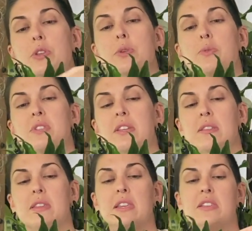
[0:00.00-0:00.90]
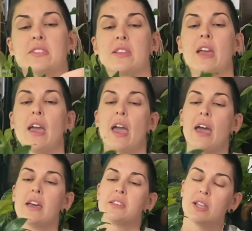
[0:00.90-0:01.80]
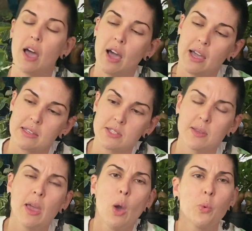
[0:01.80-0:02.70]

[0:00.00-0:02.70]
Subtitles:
using these as hides.